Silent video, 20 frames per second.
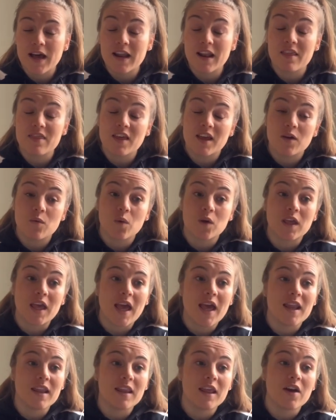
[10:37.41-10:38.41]
And I think we're
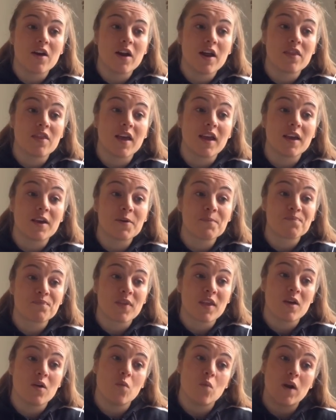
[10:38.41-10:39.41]
getting there. I think
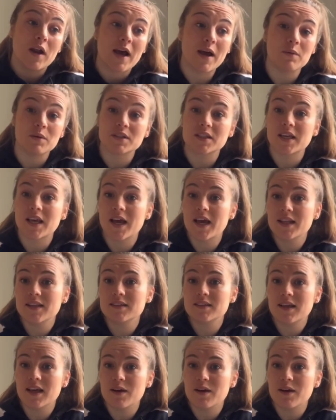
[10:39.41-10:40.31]
when I was a kid,